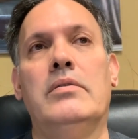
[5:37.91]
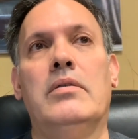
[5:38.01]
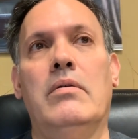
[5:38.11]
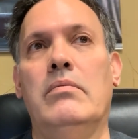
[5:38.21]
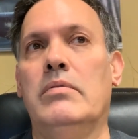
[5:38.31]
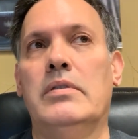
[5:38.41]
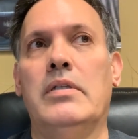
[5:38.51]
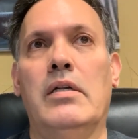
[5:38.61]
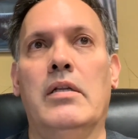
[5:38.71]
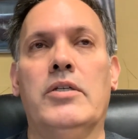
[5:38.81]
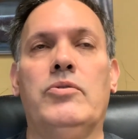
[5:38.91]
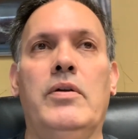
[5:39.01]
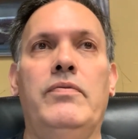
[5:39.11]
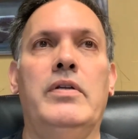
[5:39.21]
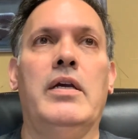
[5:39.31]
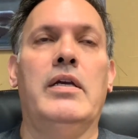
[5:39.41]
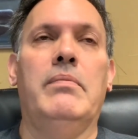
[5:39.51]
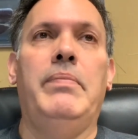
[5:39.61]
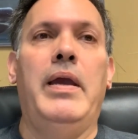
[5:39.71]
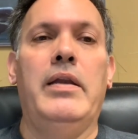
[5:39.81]
So it's not a luxury if you're not getting
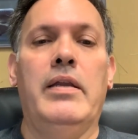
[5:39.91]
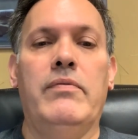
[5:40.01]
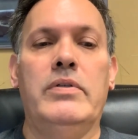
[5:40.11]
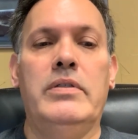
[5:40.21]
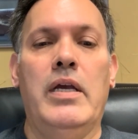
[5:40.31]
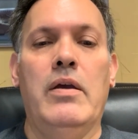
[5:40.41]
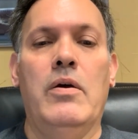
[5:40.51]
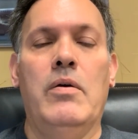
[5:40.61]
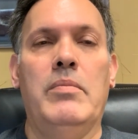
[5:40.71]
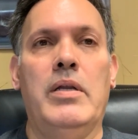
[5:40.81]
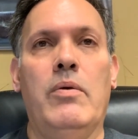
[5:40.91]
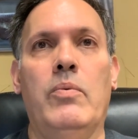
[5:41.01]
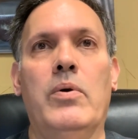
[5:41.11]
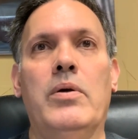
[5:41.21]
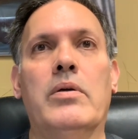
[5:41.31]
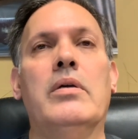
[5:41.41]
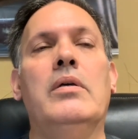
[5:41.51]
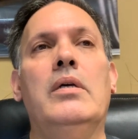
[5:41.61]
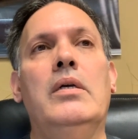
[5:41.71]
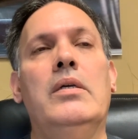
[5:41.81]
paid and having to stay home and not work.
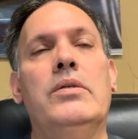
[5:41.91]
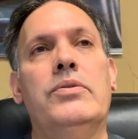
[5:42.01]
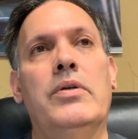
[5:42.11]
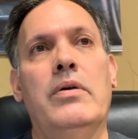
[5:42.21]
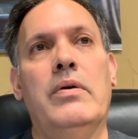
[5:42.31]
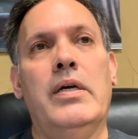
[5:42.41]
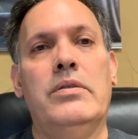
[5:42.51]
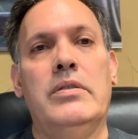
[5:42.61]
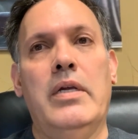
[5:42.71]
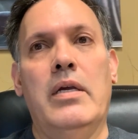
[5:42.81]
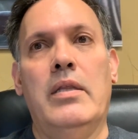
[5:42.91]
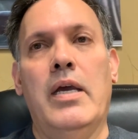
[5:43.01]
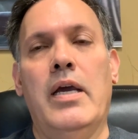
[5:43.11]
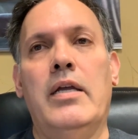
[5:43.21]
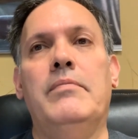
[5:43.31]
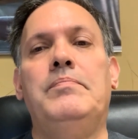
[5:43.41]
So I understand that.